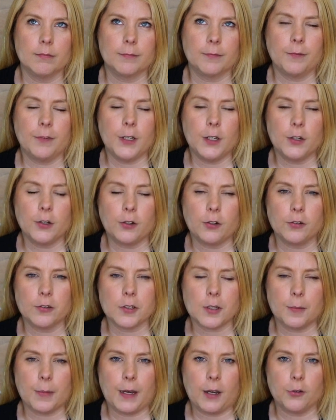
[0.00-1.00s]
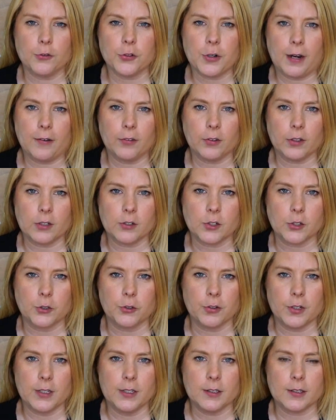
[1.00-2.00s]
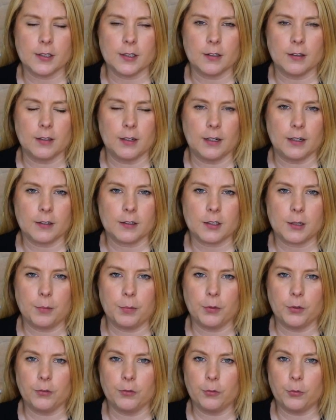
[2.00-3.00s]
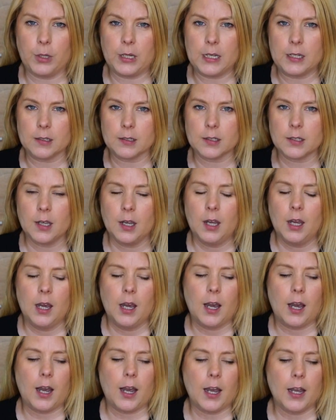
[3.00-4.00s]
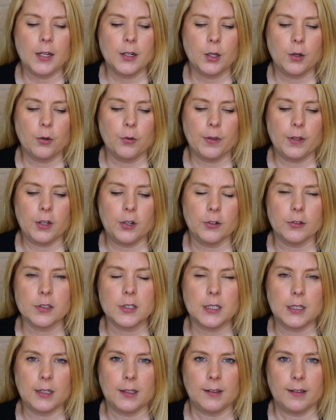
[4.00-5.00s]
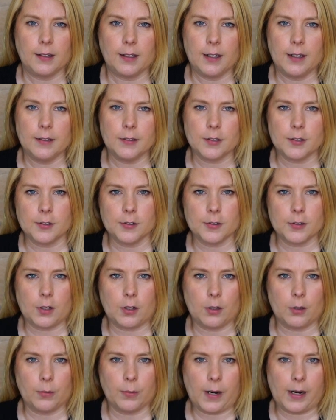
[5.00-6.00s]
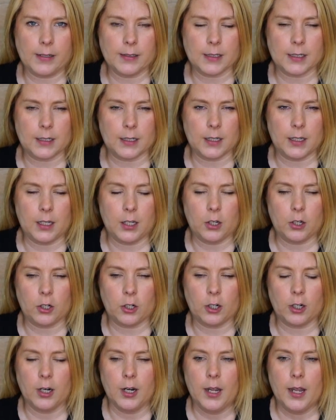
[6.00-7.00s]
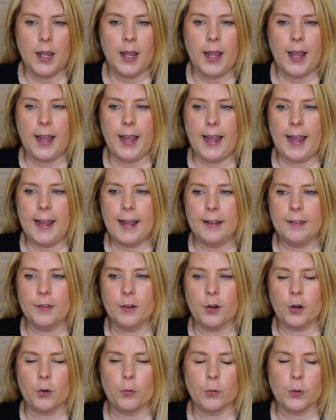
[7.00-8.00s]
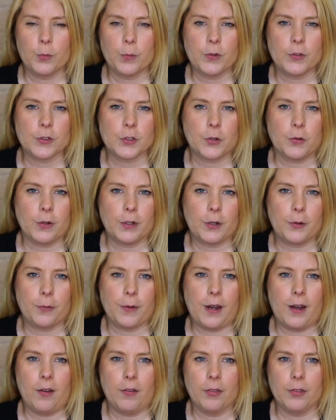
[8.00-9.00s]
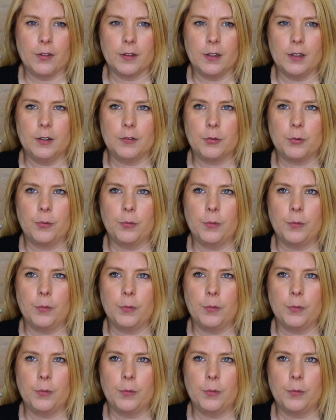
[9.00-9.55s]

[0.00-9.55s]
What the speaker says: fears about traveling to Greece in the next couple of weeks. I know that you're seeing that cases are rising here, and there are rumors going around that